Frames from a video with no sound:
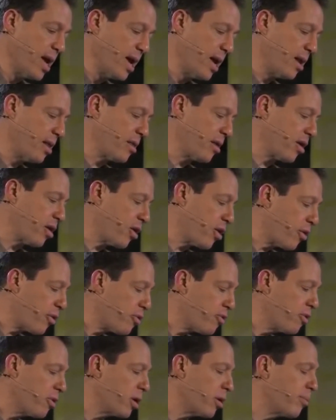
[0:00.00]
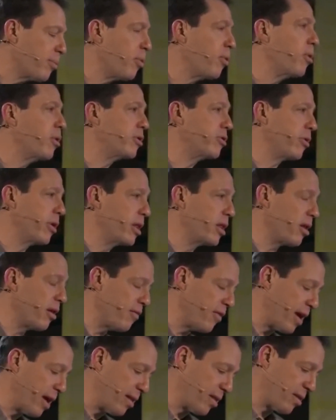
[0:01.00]
It is a cruel portrait
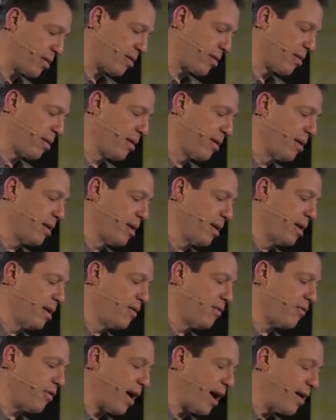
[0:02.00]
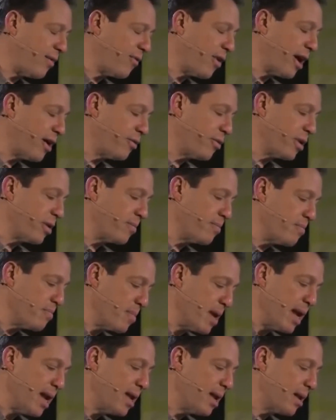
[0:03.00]
of us, 500
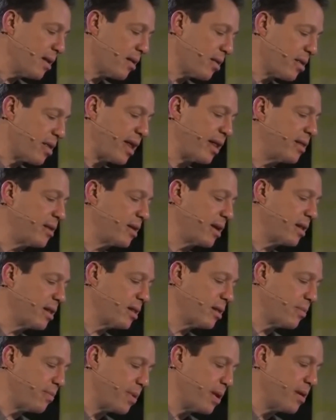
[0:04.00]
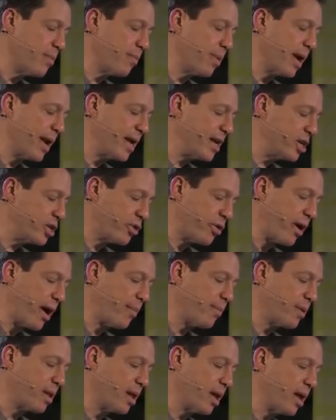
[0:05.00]
million sentient people
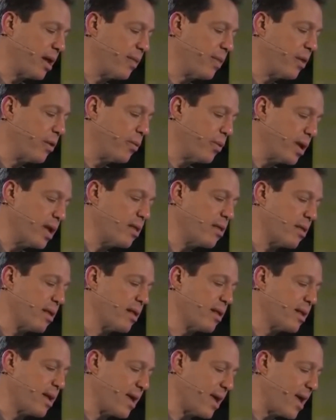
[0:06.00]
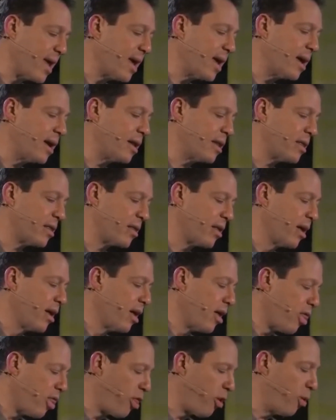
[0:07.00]
entrapped in the recent careless
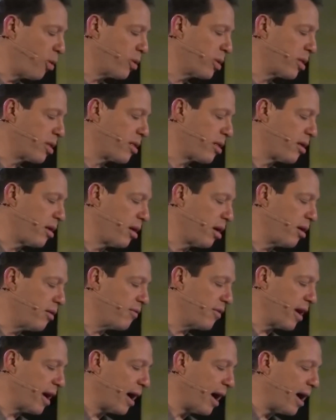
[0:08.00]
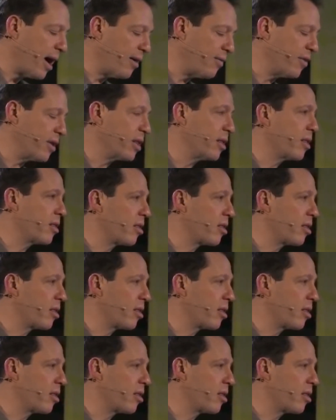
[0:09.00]
thoughts of a Harvard